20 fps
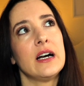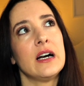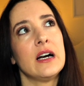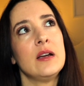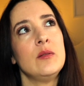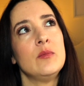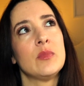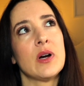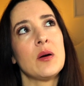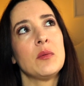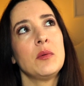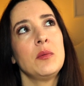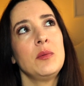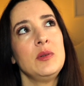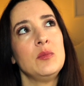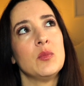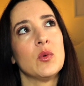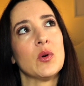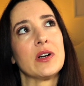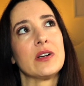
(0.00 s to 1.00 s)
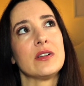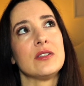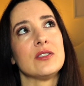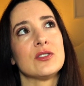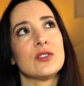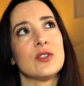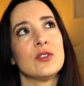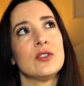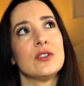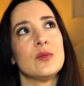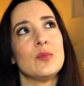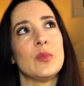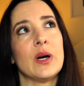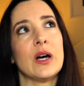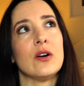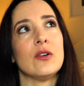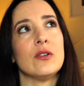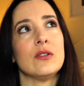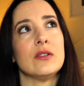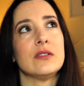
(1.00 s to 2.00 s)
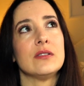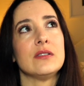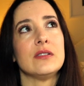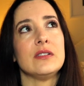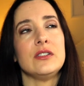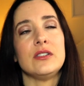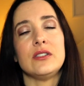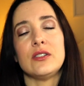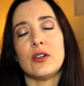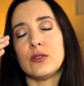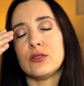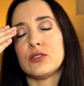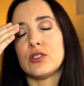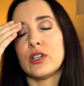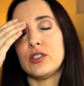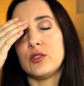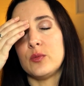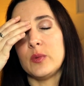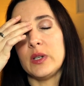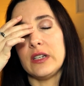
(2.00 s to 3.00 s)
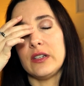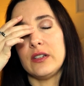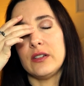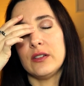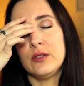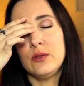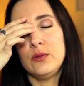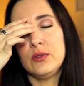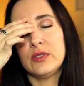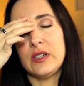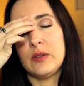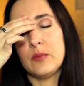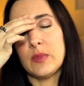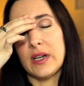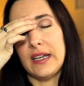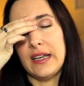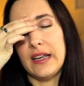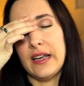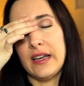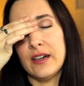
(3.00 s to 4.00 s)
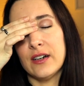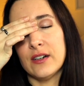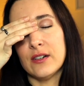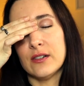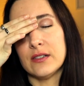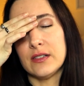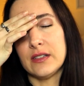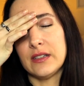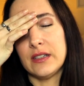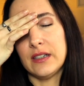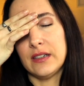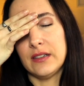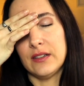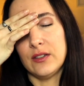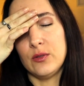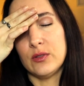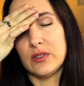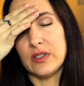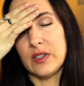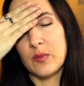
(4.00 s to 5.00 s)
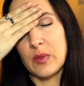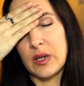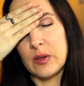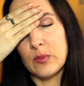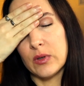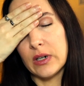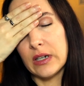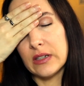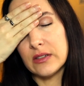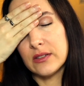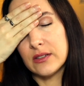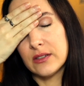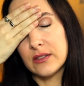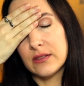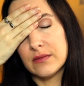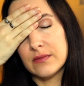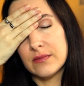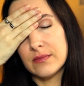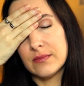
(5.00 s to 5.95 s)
I'm probably more concerned about, and don't judge me, losing my hair than losing my breasts.